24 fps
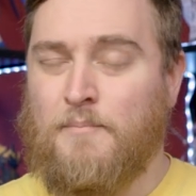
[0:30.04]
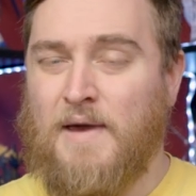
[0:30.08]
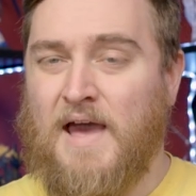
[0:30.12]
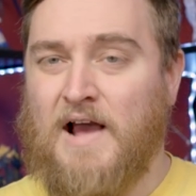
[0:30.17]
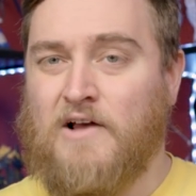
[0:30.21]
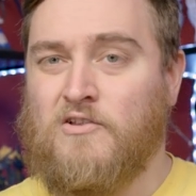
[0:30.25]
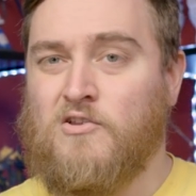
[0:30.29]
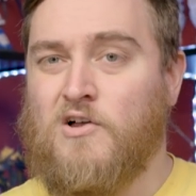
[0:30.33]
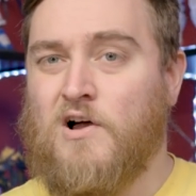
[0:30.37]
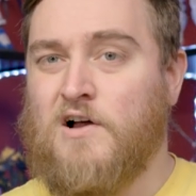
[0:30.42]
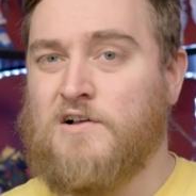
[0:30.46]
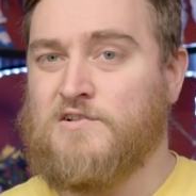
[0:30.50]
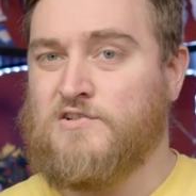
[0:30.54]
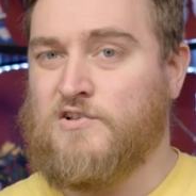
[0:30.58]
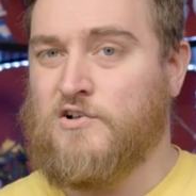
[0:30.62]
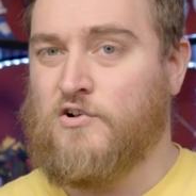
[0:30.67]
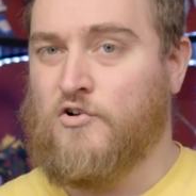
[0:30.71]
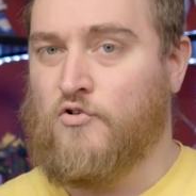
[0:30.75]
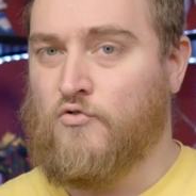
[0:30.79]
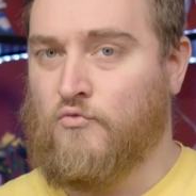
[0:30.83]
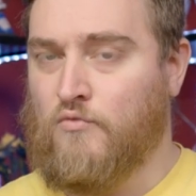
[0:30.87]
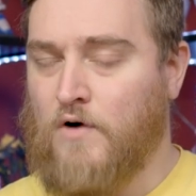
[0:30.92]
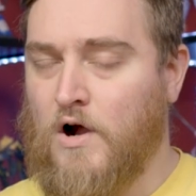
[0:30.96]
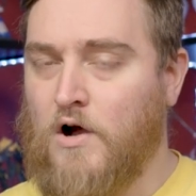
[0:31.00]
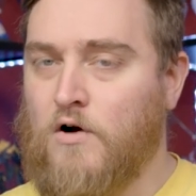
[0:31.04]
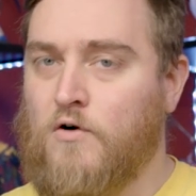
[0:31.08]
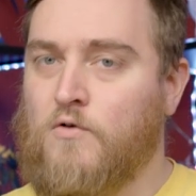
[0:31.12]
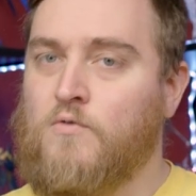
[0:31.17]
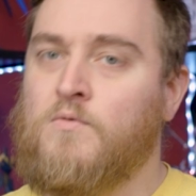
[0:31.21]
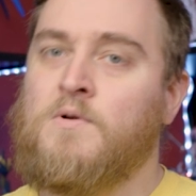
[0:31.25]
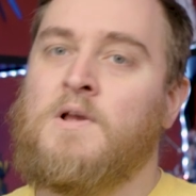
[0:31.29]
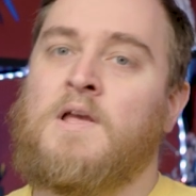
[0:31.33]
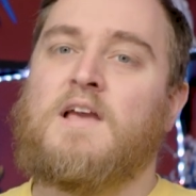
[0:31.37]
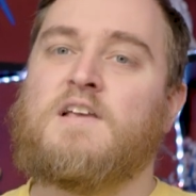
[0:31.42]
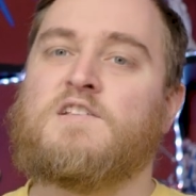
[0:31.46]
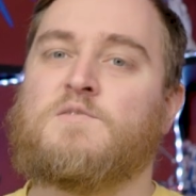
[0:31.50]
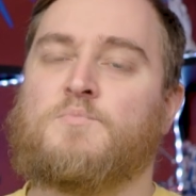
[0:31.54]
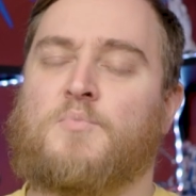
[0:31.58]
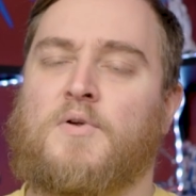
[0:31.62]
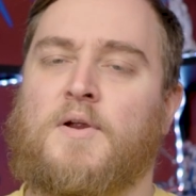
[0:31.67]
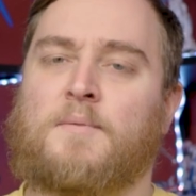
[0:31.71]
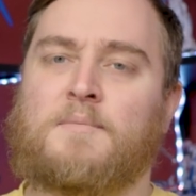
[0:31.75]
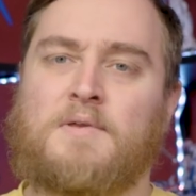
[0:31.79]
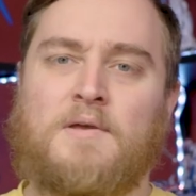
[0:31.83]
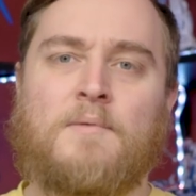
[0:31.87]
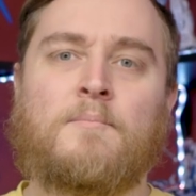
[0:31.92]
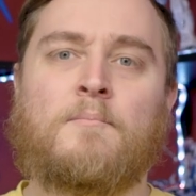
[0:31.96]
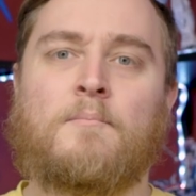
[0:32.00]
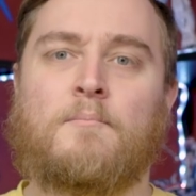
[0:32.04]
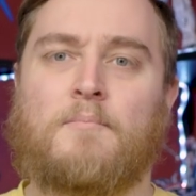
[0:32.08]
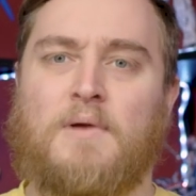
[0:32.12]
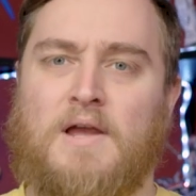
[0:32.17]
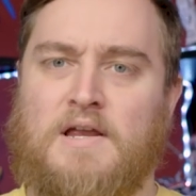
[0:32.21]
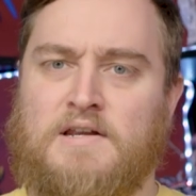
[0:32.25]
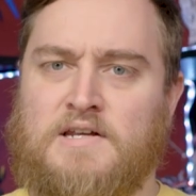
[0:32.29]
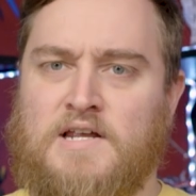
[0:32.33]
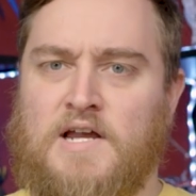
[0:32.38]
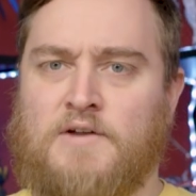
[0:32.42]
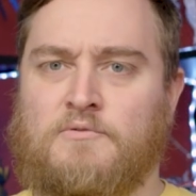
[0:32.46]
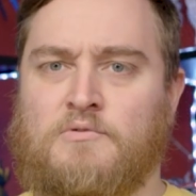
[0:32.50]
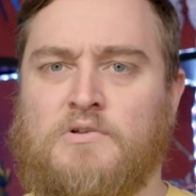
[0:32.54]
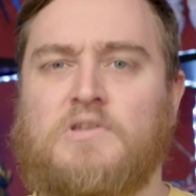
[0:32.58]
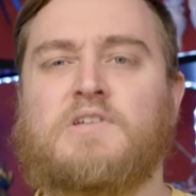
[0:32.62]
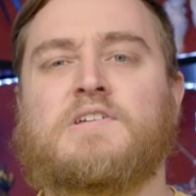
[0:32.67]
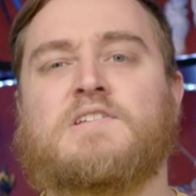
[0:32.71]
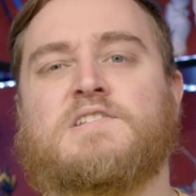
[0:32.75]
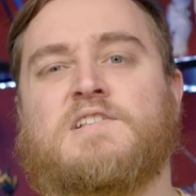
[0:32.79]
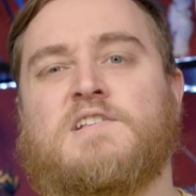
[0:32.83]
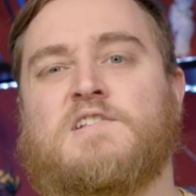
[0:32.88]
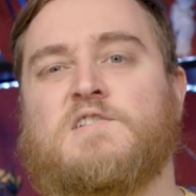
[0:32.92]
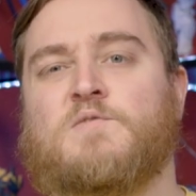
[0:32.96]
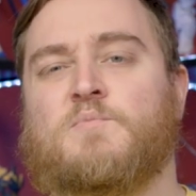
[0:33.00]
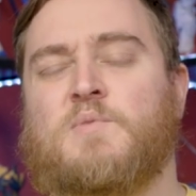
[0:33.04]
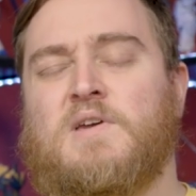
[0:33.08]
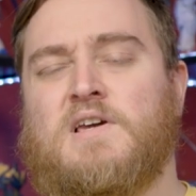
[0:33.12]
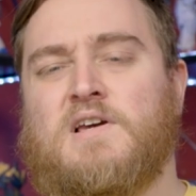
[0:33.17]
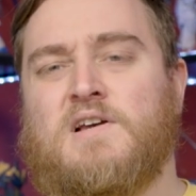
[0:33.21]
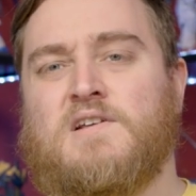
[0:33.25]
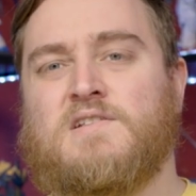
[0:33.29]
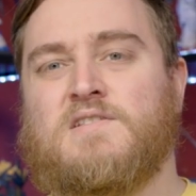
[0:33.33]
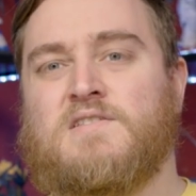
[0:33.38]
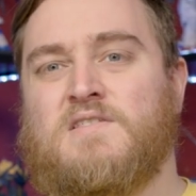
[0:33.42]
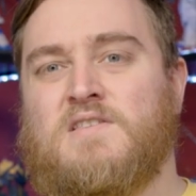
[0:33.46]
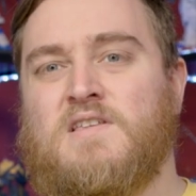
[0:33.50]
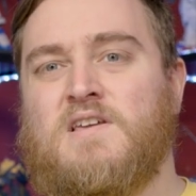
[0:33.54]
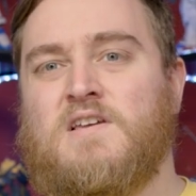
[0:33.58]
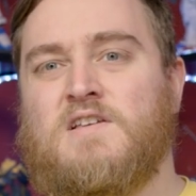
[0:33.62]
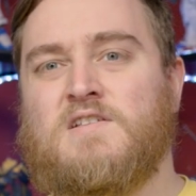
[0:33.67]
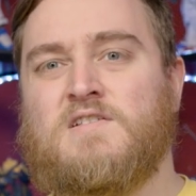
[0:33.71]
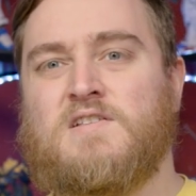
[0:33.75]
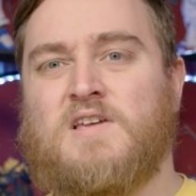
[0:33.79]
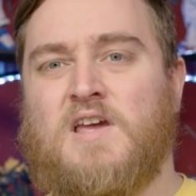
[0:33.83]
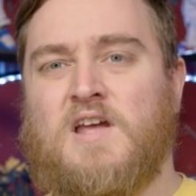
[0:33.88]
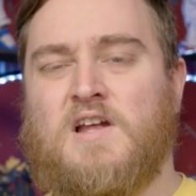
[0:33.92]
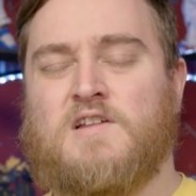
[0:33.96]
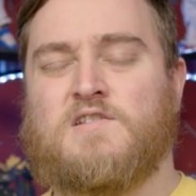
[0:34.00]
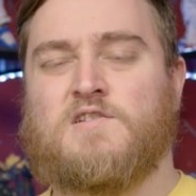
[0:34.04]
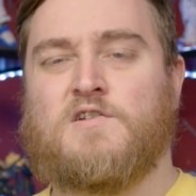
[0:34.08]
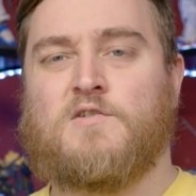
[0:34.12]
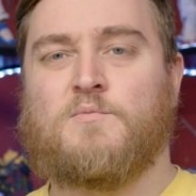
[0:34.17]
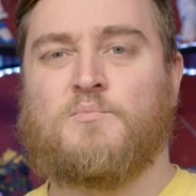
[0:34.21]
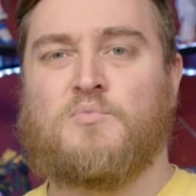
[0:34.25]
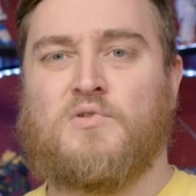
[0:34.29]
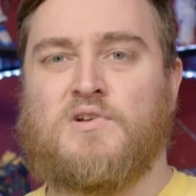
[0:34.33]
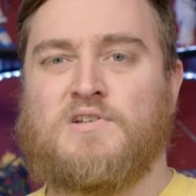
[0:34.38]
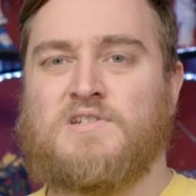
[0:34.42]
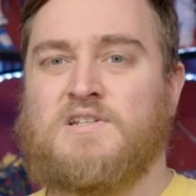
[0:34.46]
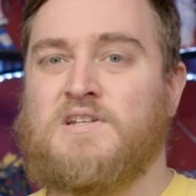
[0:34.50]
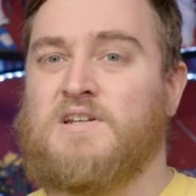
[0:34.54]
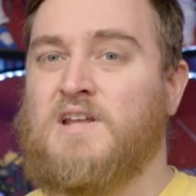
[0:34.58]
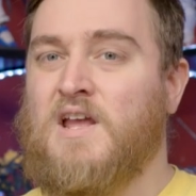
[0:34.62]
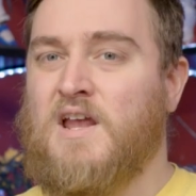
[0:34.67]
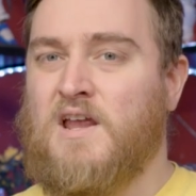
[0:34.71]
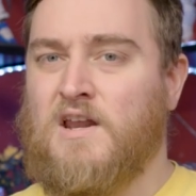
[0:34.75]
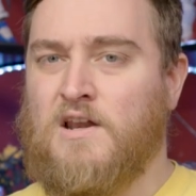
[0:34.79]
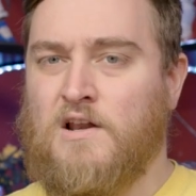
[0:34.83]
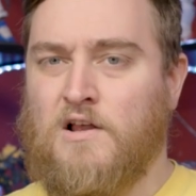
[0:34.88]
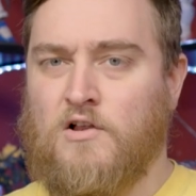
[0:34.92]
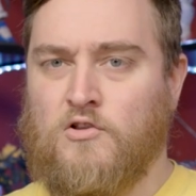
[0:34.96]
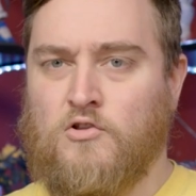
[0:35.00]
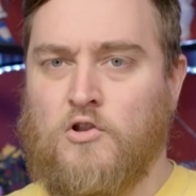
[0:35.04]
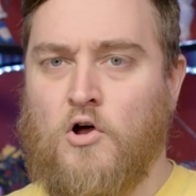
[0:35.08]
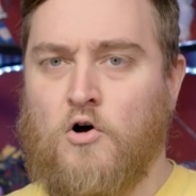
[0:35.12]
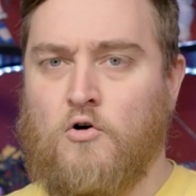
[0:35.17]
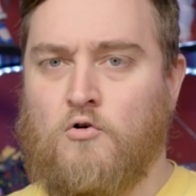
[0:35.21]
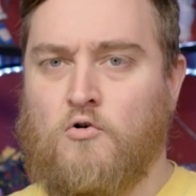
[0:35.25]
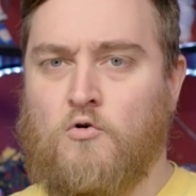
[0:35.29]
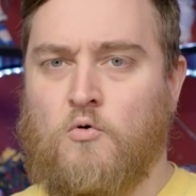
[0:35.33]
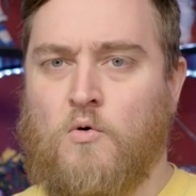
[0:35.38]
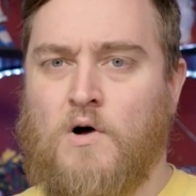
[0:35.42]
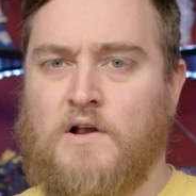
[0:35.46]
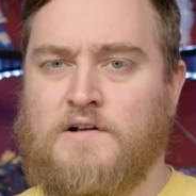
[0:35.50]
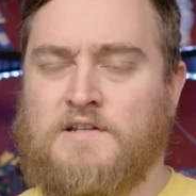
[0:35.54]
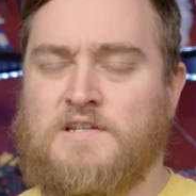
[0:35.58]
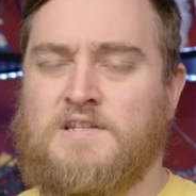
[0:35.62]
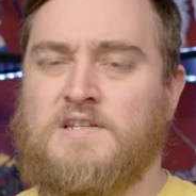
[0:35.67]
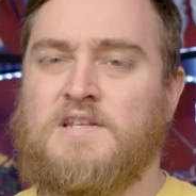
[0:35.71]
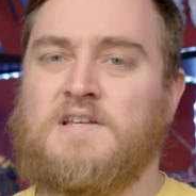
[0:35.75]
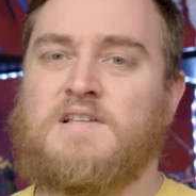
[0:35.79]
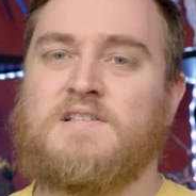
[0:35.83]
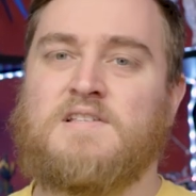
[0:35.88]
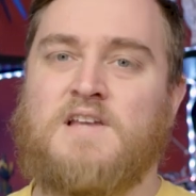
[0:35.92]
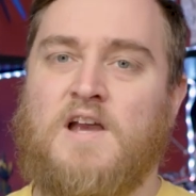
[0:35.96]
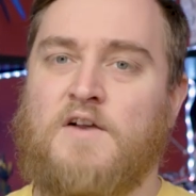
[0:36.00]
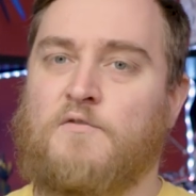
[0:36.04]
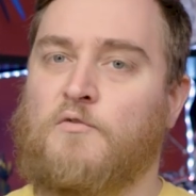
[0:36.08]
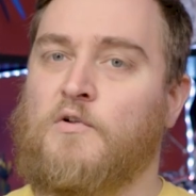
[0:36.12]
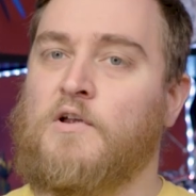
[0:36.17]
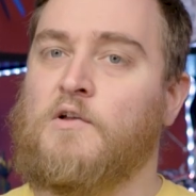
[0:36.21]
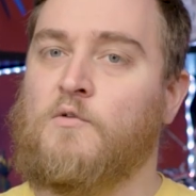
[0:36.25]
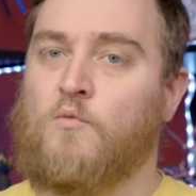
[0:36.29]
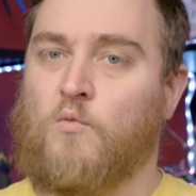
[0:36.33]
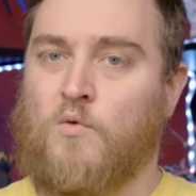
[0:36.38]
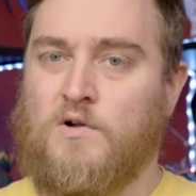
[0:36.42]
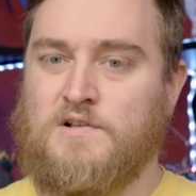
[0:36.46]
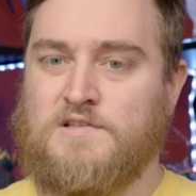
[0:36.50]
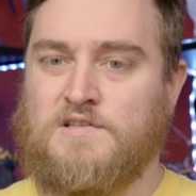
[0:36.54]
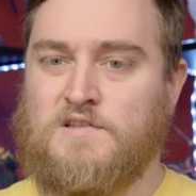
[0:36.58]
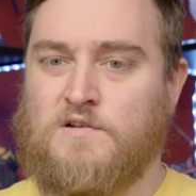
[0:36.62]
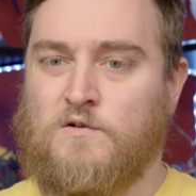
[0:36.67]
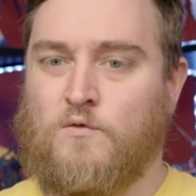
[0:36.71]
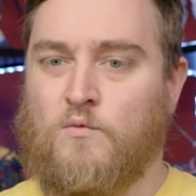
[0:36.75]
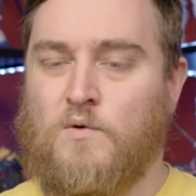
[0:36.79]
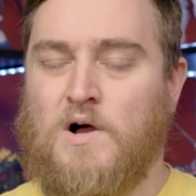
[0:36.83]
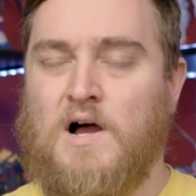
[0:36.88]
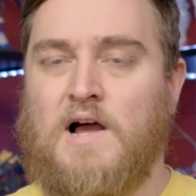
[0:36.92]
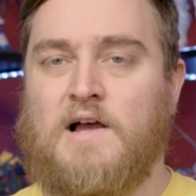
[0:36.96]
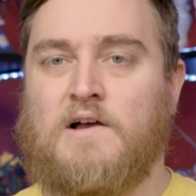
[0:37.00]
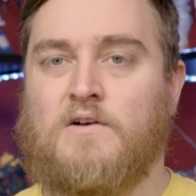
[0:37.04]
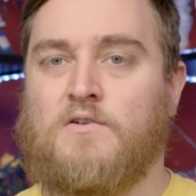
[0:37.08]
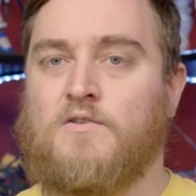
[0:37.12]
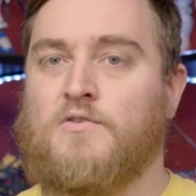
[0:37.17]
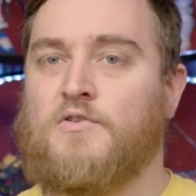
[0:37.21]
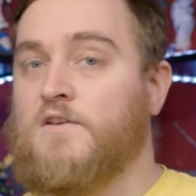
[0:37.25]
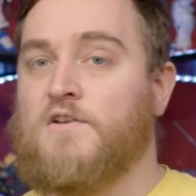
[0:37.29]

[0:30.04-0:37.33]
backlogs grow is premium Bandai releases, because these kits are printed in low quantities every once in a while.